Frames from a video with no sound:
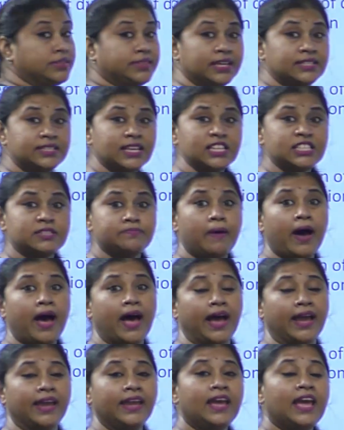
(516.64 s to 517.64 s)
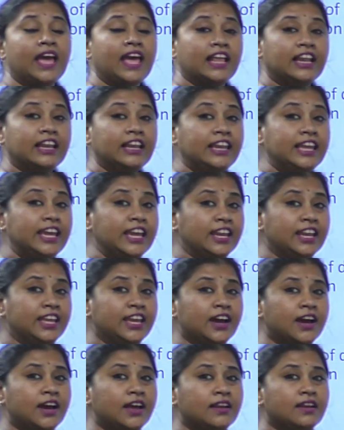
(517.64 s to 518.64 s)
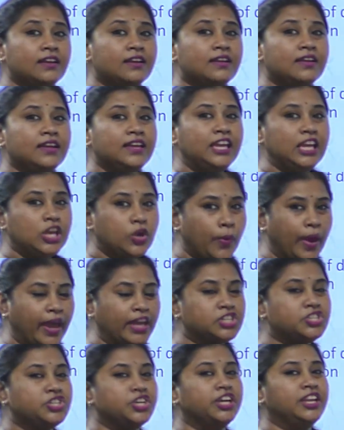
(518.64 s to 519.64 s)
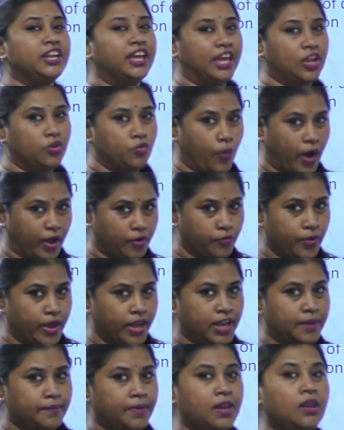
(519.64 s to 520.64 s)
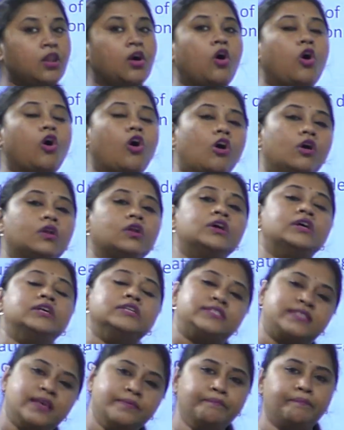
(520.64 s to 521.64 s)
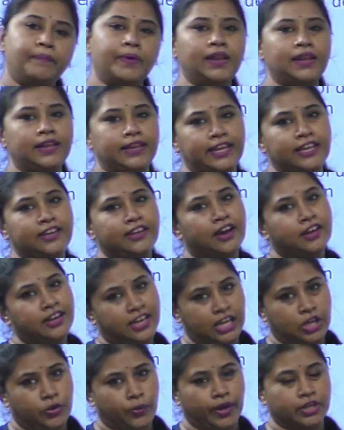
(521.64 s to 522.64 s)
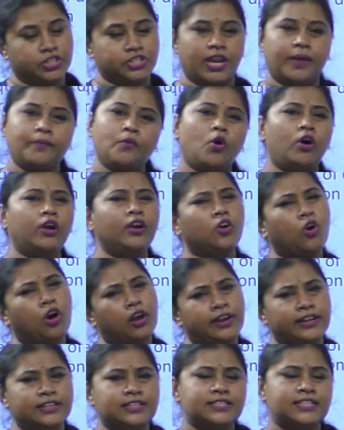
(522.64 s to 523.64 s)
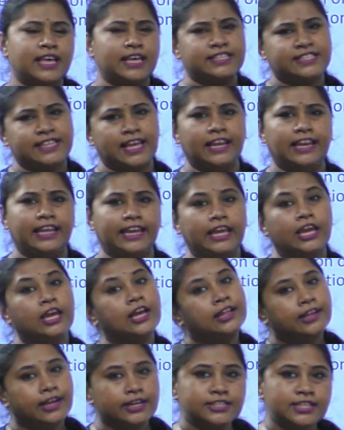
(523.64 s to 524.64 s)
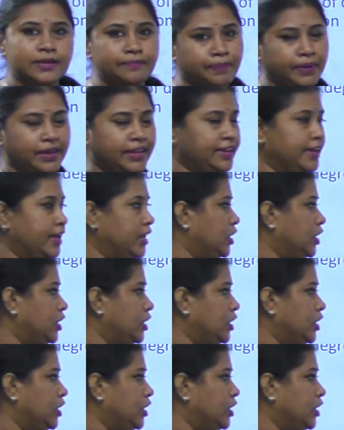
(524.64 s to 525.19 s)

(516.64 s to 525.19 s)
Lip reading: this is my linear equation in one variable or simple linear equation. I'm going to call it as SLE. That is simple linear